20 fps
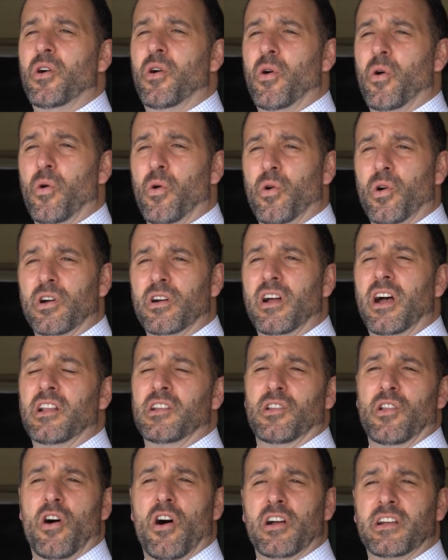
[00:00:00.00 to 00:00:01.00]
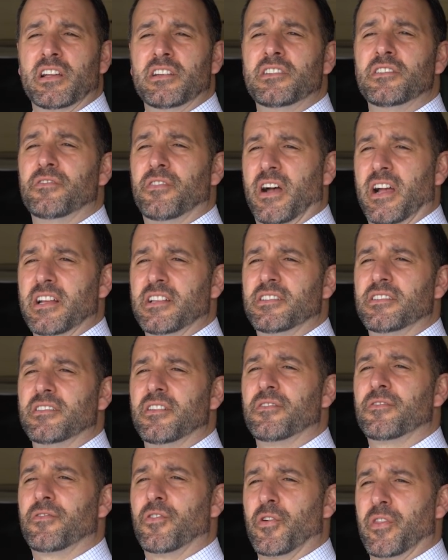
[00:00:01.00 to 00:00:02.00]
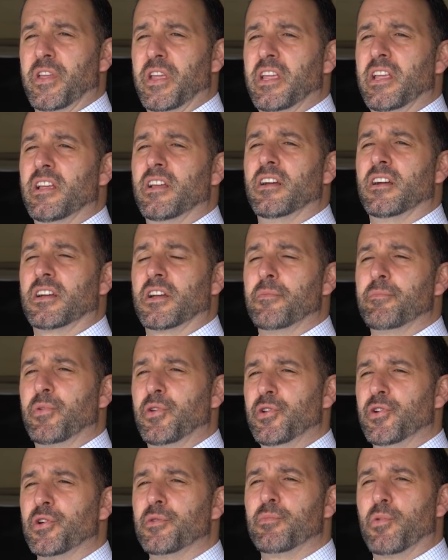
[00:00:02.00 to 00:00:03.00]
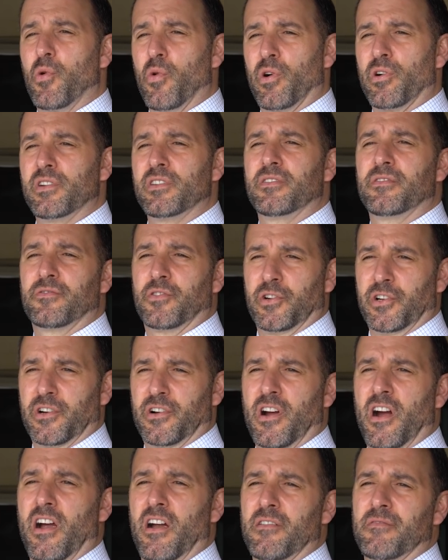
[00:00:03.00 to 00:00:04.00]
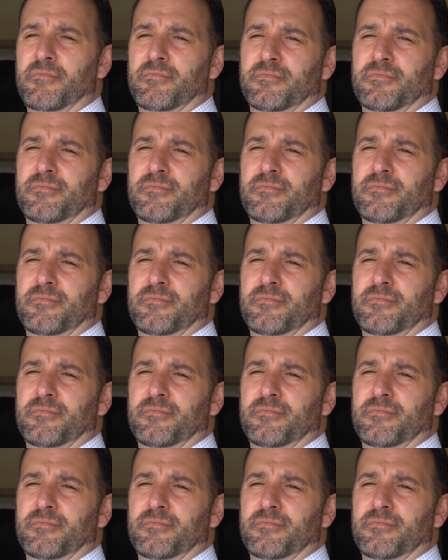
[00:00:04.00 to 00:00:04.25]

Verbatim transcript: or a locking device for the computer port for your car.